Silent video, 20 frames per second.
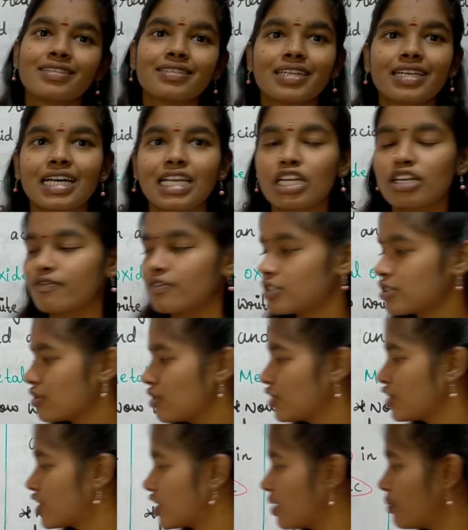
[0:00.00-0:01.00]
The color of the
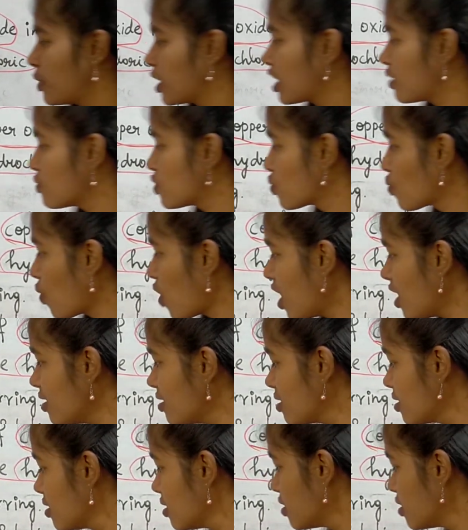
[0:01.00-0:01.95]
solution becomes what?